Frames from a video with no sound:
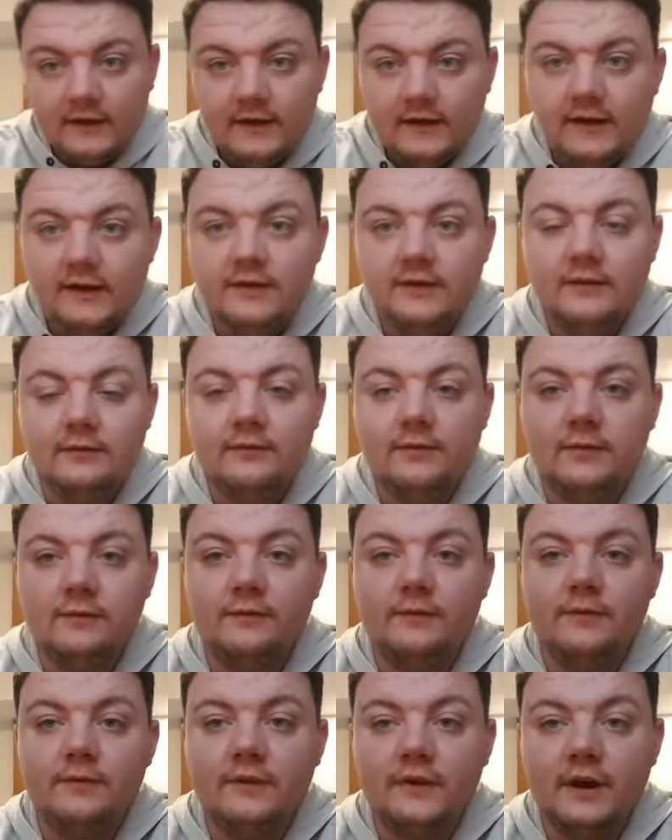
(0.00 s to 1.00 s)
is
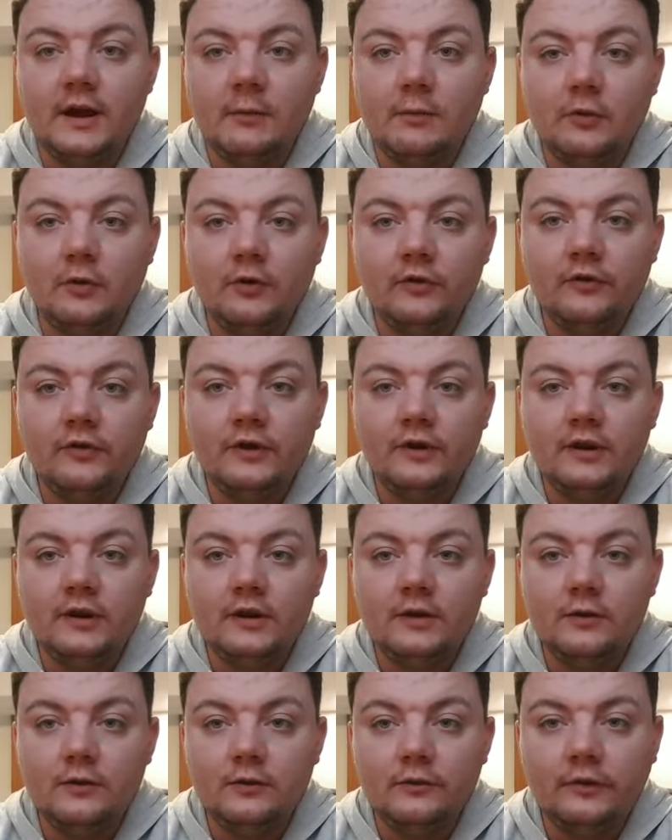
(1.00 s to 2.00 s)
everything for today, boys and
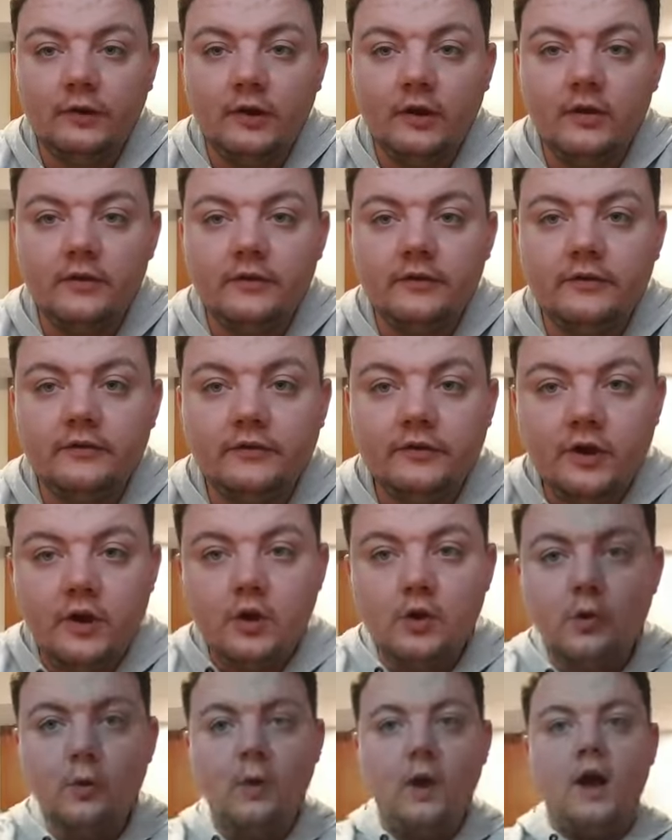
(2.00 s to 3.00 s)
girls.
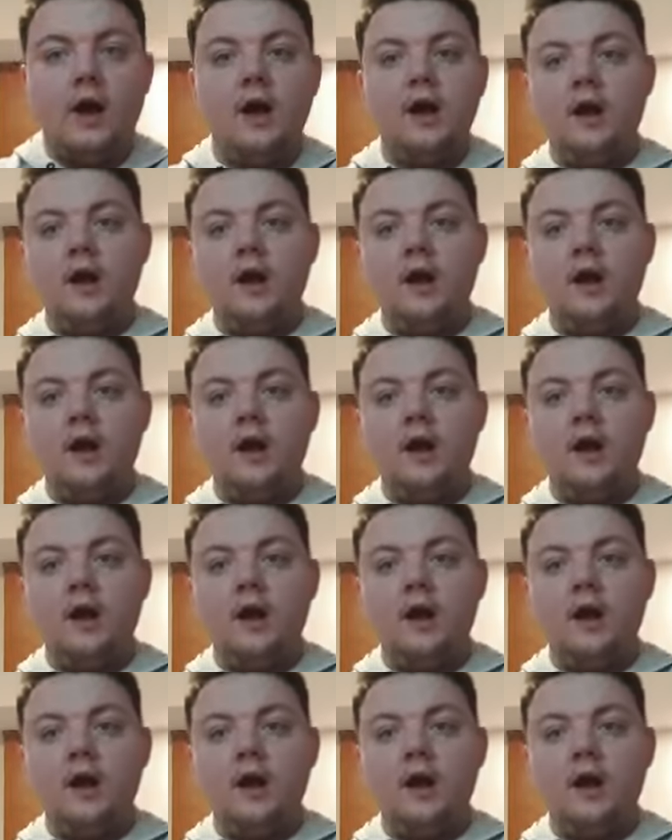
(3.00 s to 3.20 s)
So,